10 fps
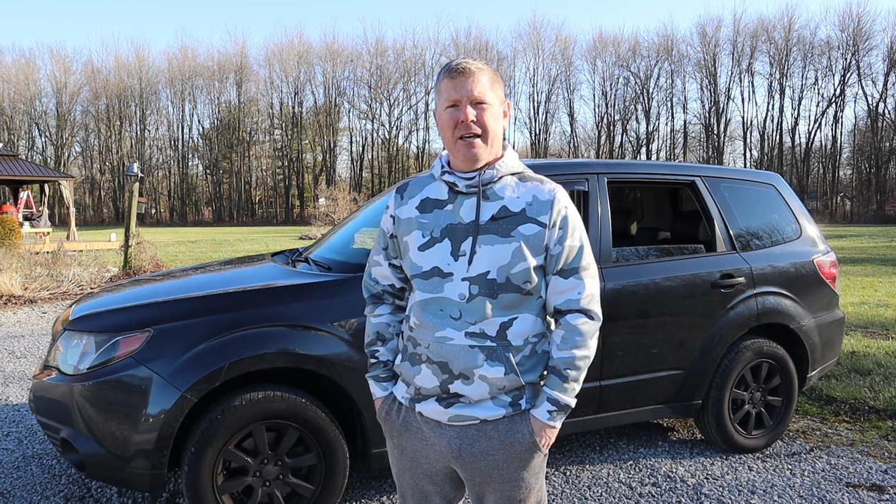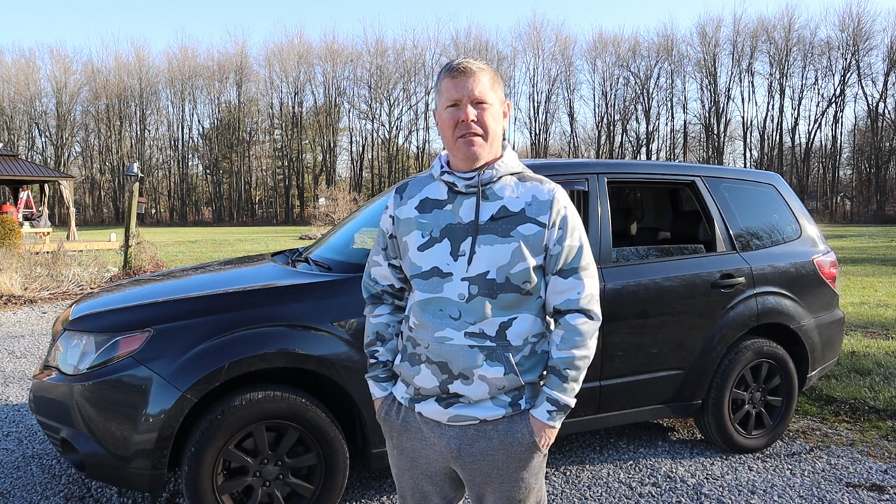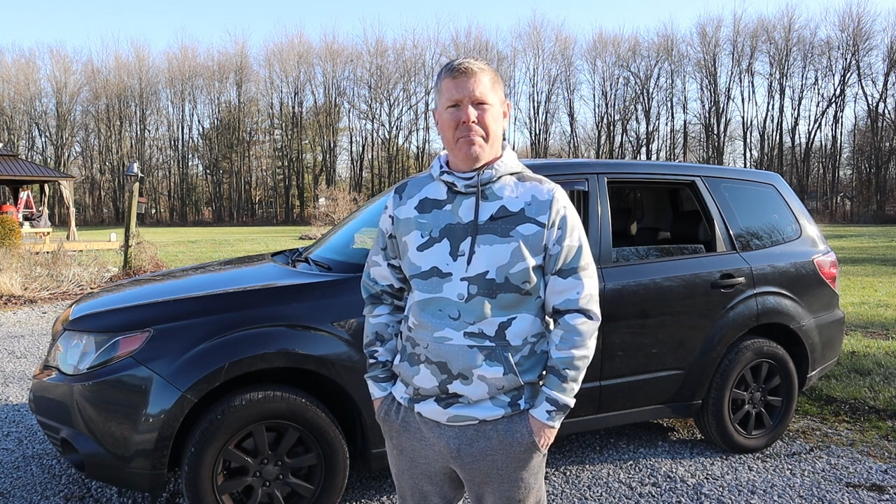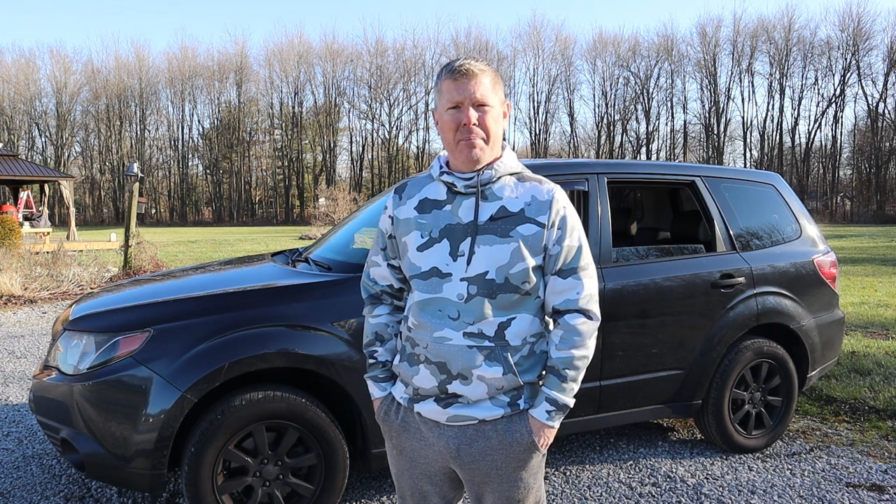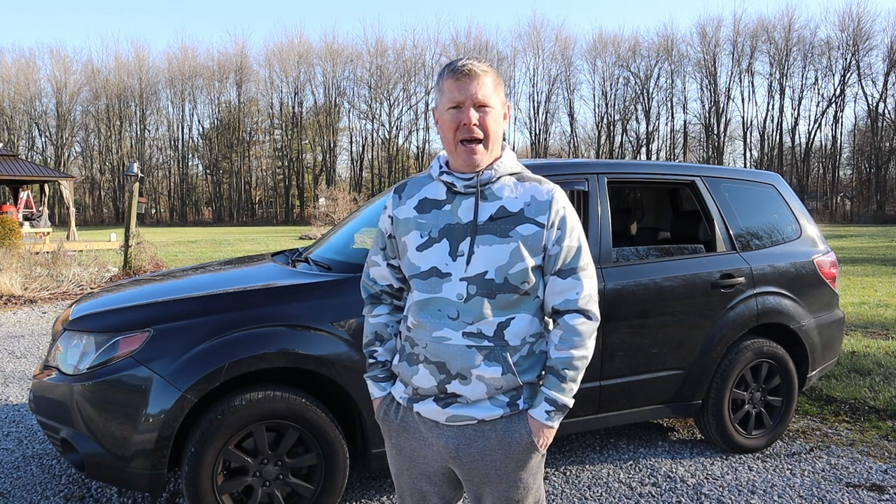
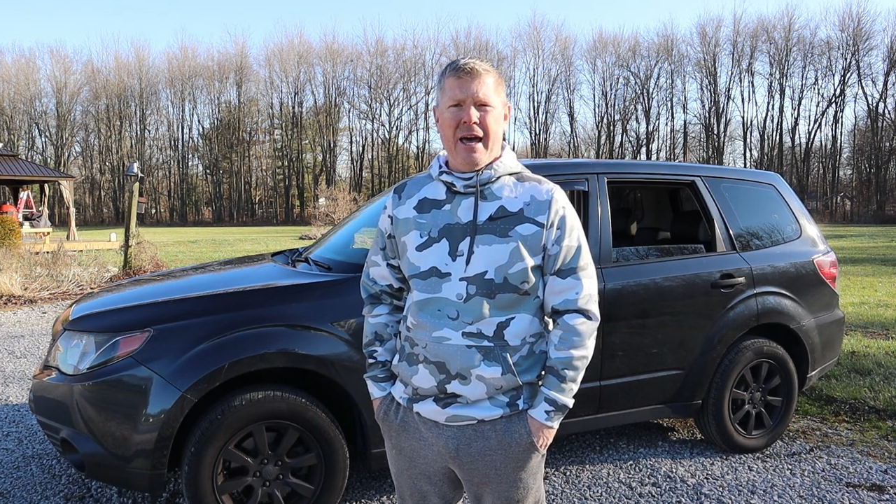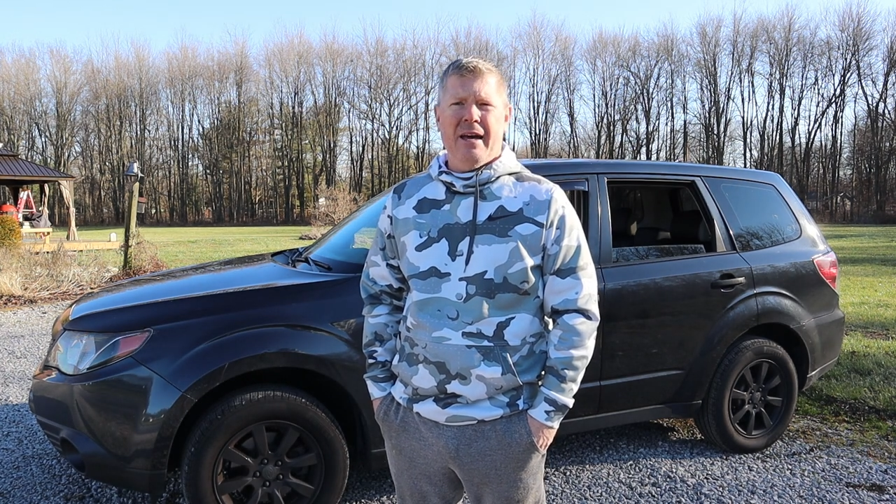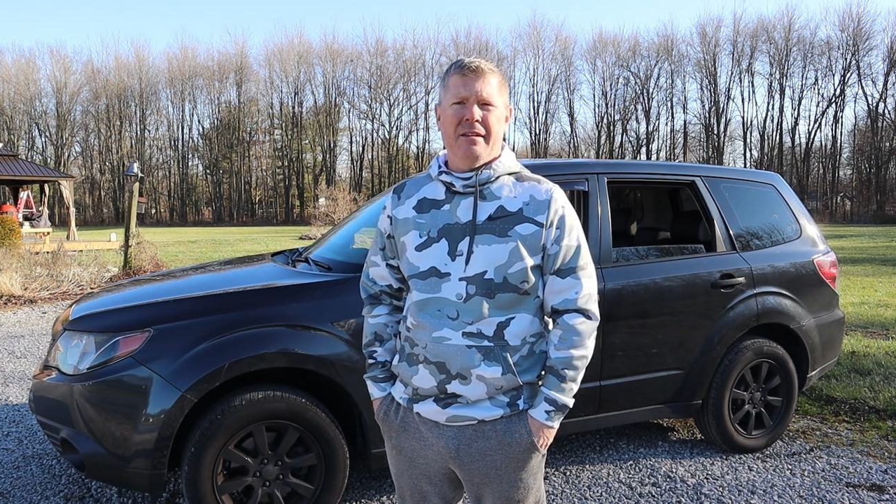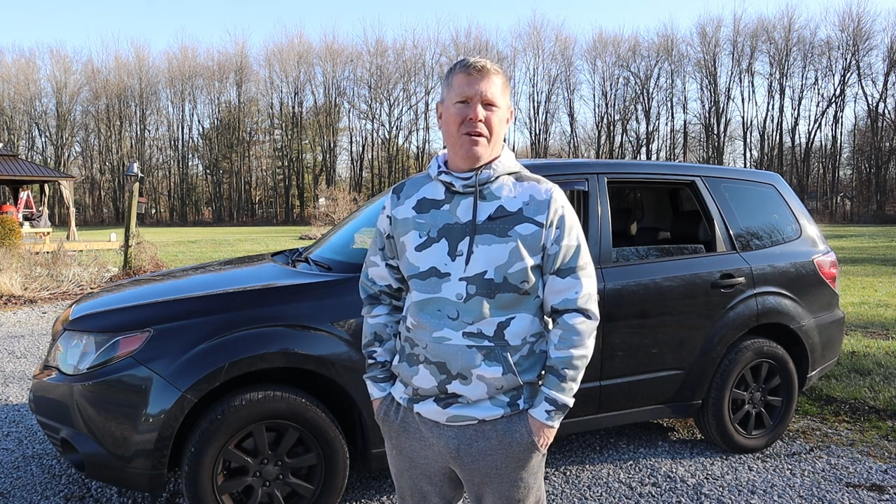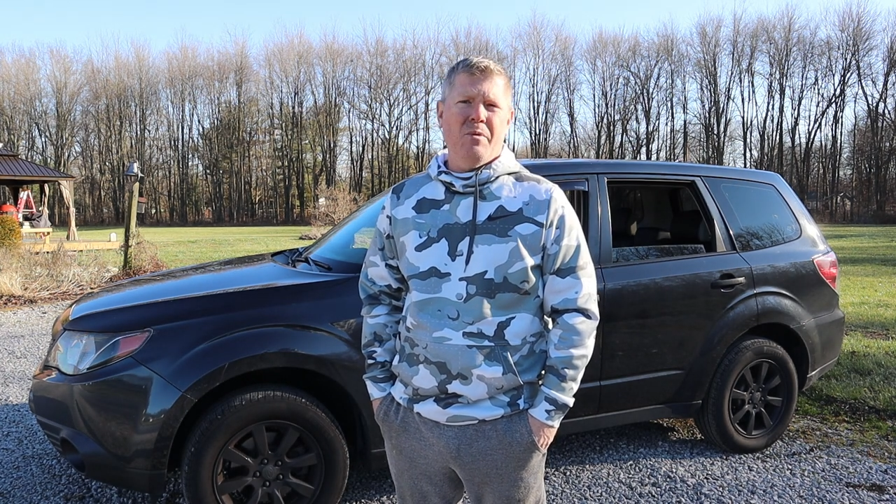and the
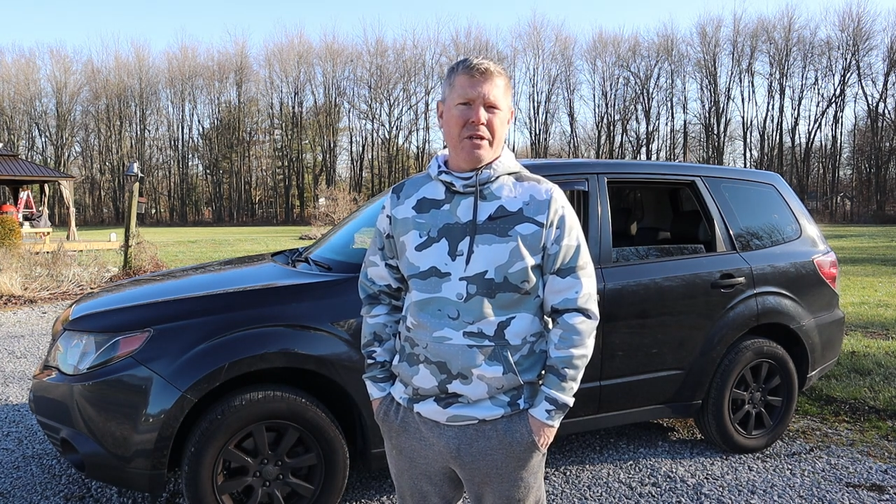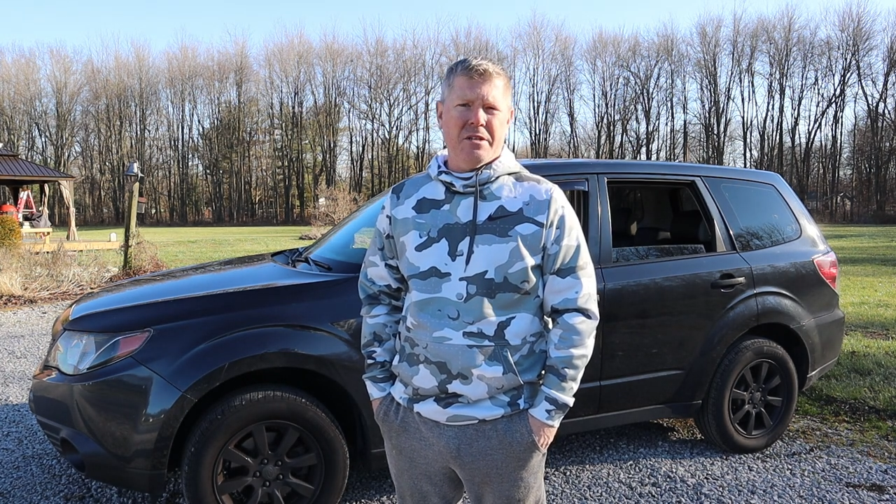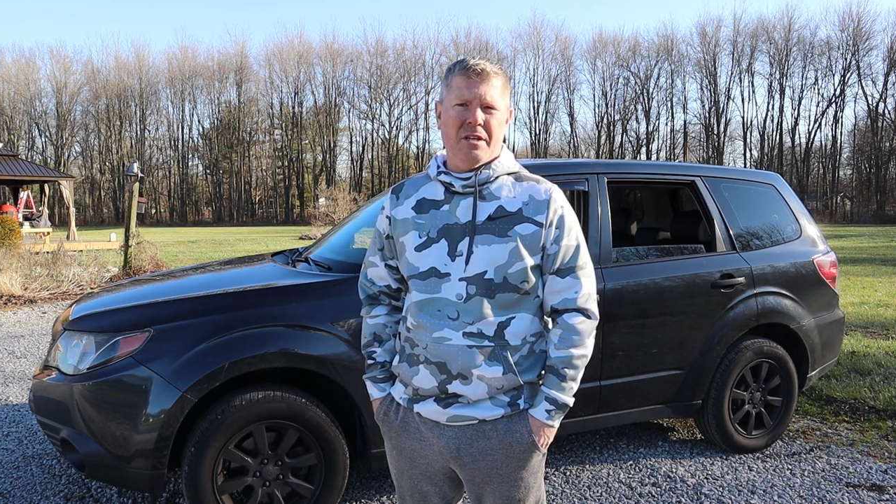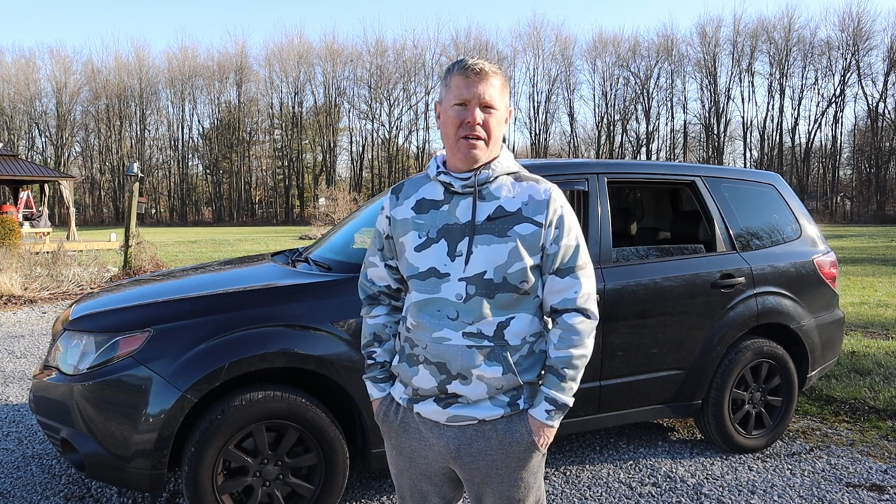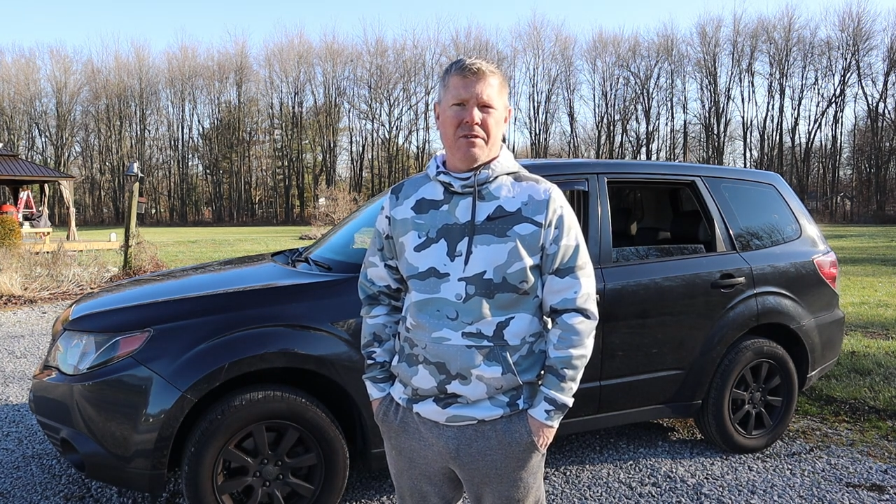bad that we
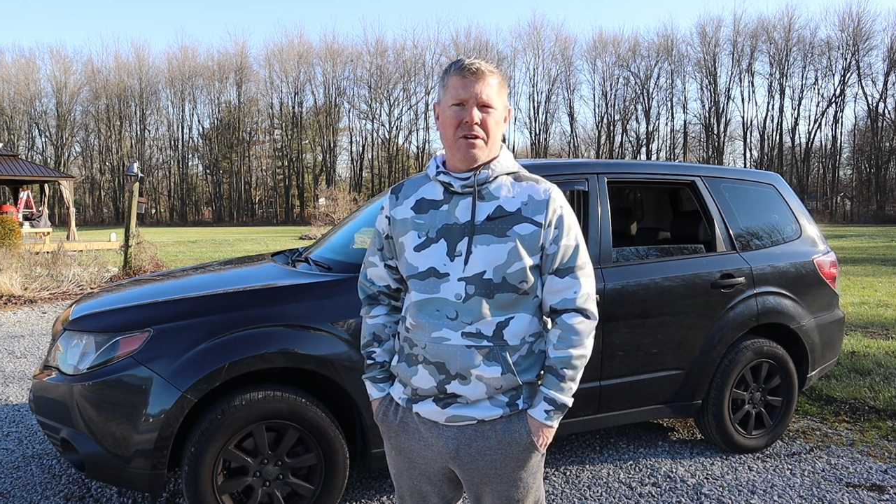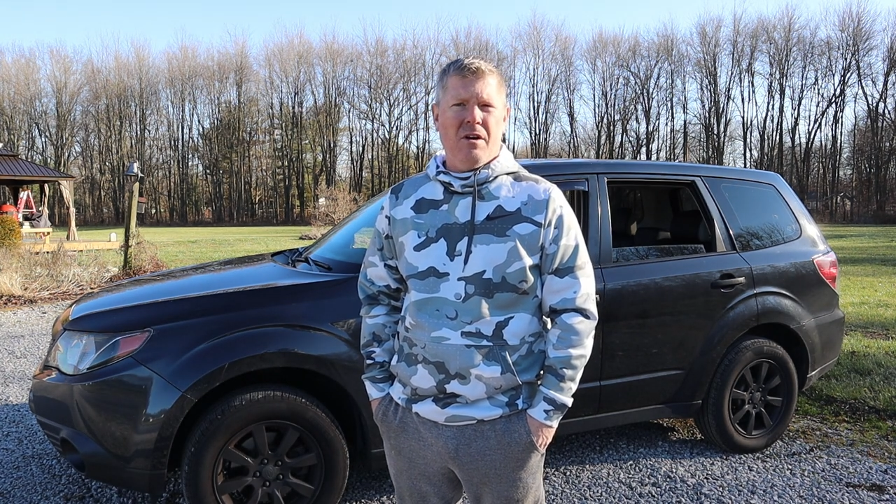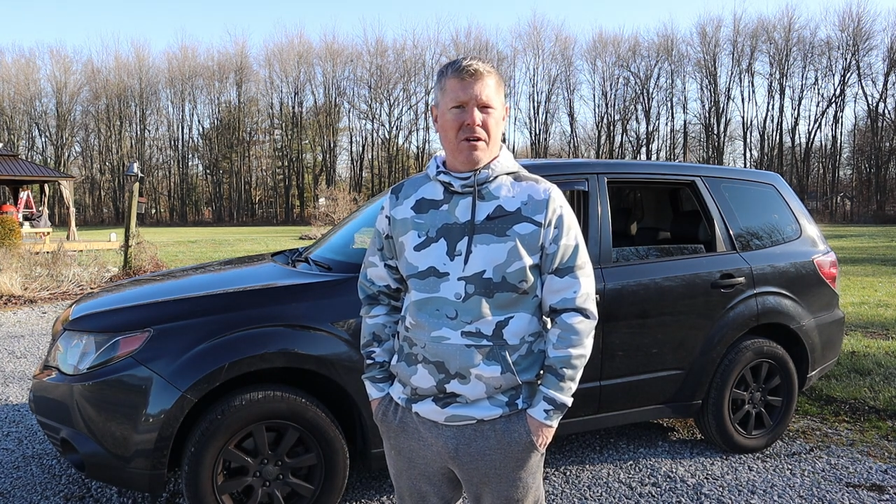discovered